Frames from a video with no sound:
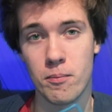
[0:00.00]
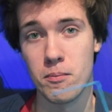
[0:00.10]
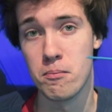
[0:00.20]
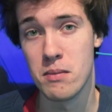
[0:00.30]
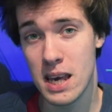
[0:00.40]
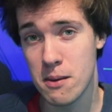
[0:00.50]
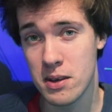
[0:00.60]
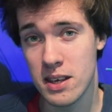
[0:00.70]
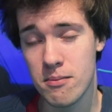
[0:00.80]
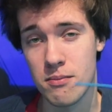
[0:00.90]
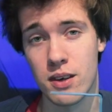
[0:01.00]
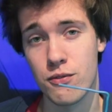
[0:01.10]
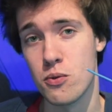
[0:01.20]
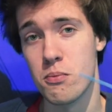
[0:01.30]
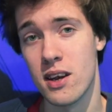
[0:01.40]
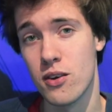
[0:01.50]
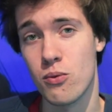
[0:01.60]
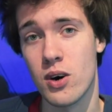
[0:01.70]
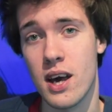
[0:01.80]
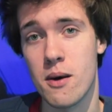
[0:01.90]
Maybe if you bend a
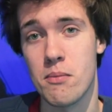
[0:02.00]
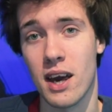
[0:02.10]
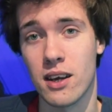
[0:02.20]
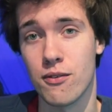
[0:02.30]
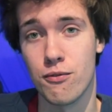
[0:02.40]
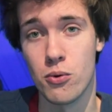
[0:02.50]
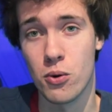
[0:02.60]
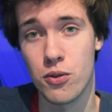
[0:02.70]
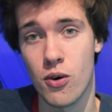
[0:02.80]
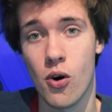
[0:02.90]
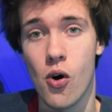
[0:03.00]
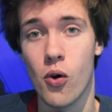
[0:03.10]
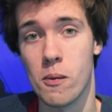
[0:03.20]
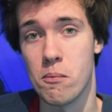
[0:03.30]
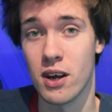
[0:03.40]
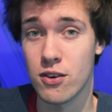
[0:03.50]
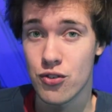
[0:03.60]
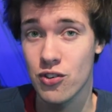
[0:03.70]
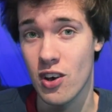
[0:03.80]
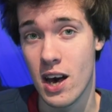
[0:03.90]
wire back and forth a whole
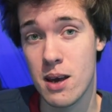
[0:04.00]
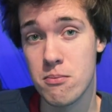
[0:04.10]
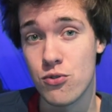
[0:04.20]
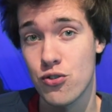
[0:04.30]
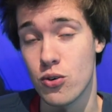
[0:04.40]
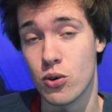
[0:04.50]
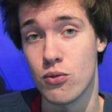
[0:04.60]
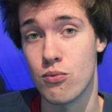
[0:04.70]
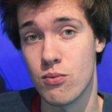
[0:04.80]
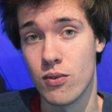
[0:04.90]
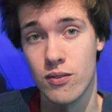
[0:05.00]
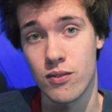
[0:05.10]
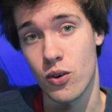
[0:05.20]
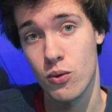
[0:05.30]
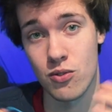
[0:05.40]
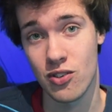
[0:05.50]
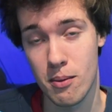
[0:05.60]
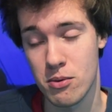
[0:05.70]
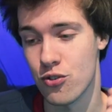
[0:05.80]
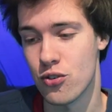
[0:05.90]
bunch of times, you could, you know,
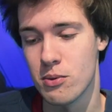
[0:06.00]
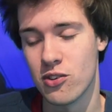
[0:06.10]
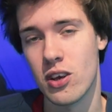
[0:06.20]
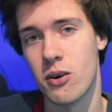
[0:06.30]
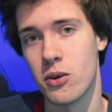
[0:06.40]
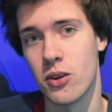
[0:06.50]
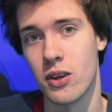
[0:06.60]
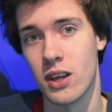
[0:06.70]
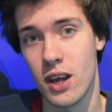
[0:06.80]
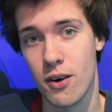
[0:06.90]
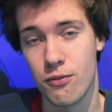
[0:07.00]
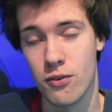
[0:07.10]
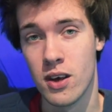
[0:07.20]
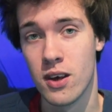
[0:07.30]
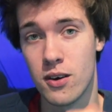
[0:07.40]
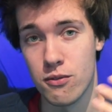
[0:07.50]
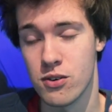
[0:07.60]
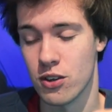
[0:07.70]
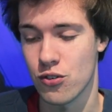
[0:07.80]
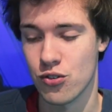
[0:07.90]
damage the material enough
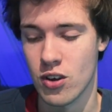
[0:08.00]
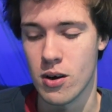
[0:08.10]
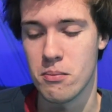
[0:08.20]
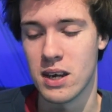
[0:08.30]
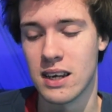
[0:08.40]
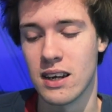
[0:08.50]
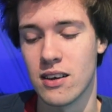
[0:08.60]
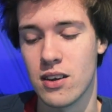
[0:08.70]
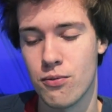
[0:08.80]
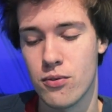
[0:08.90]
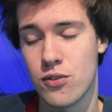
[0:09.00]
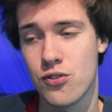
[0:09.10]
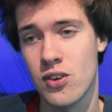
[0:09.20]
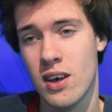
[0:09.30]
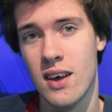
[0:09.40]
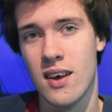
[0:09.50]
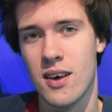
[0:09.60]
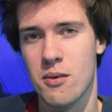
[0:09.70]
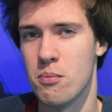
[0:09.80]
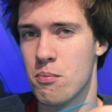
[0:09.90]
for it to start making a difference.
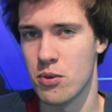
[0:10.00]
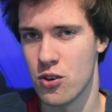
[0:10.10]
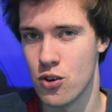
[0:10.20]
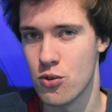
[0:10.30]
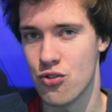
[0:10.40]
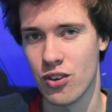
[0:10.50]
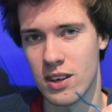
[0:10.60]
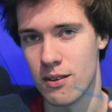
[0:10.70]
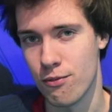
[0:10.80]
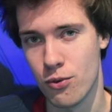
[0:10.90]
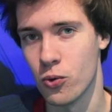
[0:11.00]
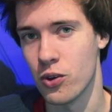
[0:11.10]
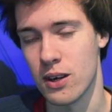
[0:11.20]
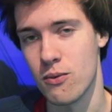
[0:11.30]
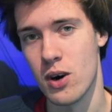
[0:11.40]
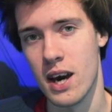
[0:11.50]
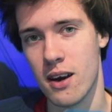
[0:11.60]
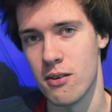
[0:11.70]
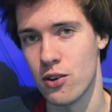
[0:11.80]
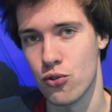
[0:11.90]
But usually folding a
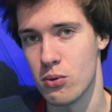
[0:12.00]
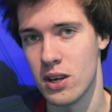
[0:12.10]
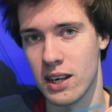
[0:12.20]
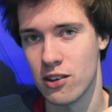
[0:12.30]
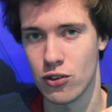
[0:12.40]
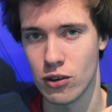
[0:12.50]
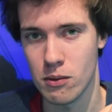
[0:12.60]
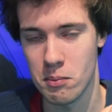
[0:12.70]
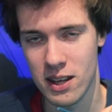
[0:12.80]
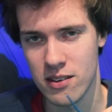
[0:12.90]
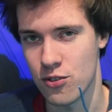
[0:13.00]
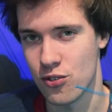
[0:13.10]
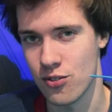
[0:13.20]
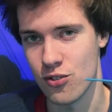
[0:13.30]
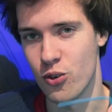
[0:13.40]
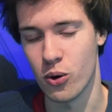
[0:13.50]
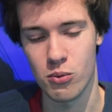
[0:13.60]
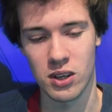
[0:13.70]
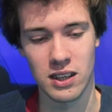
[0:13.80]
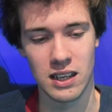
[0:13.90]
wire into a 90 degree bend is
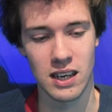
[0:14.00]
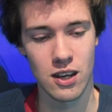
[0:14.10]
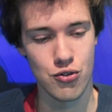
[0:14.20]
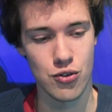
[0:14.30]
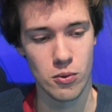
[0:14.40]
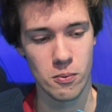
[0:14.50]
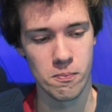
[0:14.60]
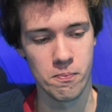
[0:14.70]
not really an issue.